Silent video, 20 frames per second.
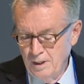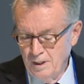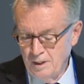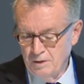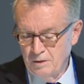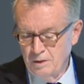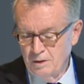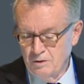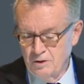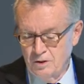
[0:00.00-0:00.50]

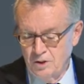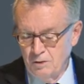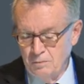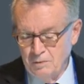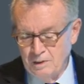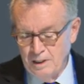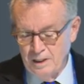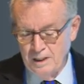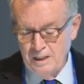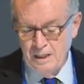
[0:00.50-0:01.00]

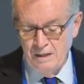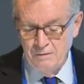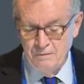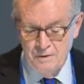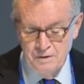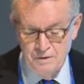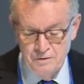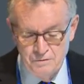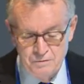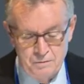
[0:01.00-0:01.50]
Accumulated
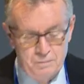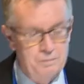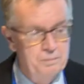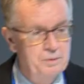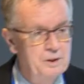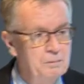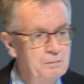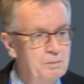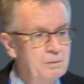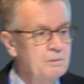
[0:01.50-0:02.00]
evidence from
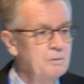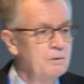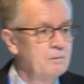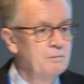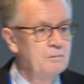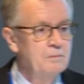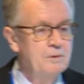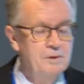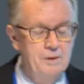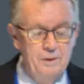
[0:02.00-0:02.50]
people,
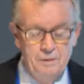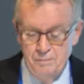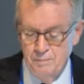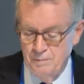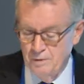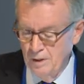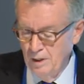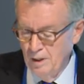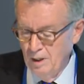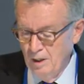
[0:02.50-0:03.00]

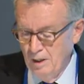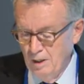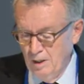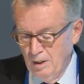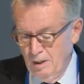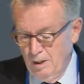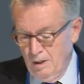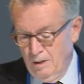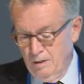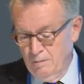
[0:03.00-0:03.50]

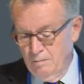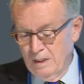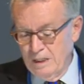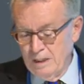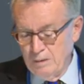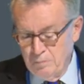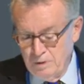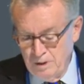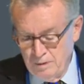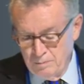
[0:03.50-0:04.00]

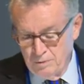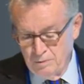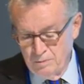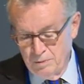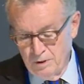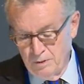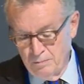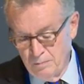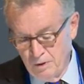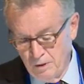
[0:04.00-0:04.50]
many people,
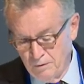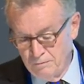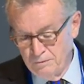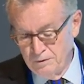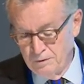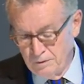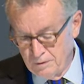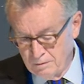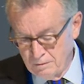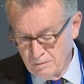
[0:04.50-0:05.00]
Bob
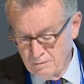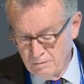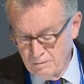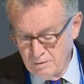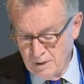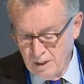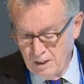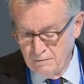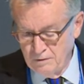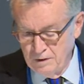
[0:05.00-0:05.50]
Moffitt,
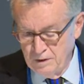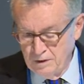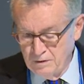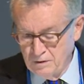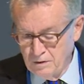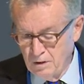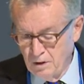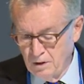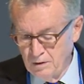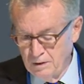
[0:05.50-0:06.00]
Ravi and his
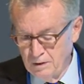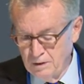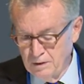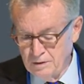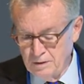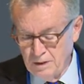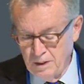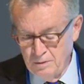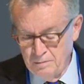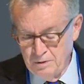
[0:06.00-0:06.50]

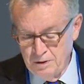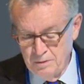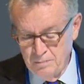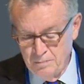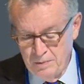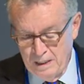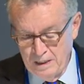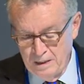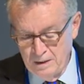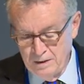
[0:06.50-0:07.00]
colleagues, Abhijit
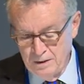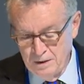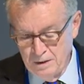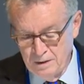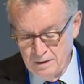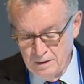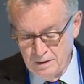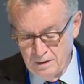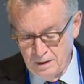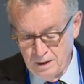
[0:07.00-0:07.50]
Banerjee
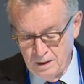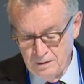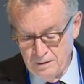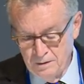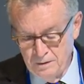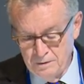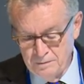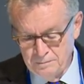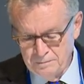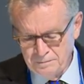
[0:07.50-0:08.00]
and
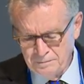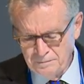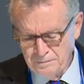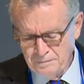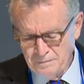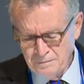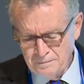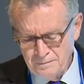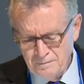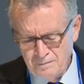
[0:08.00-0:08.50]
others.
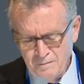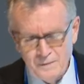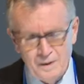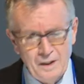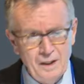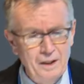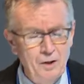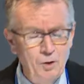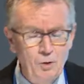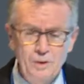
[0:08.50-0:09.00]

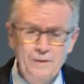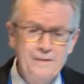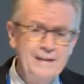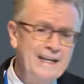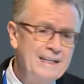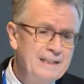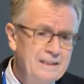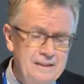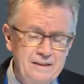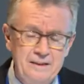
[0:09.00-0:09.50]
All of
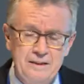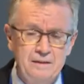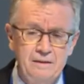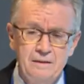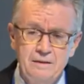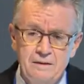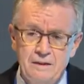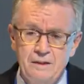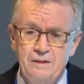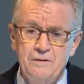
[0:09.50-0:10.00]
that
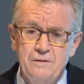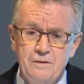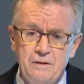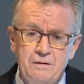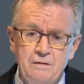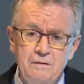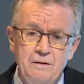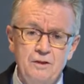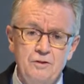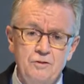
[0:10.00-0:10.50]

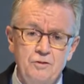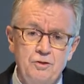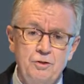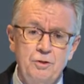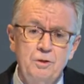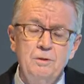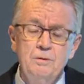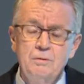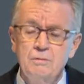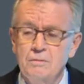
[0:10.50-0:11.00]
is
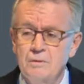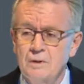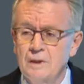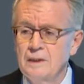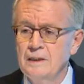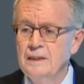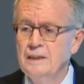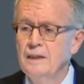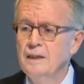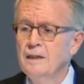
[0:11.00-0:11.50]
true and
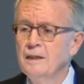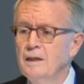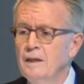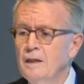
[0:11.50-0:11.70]
clear.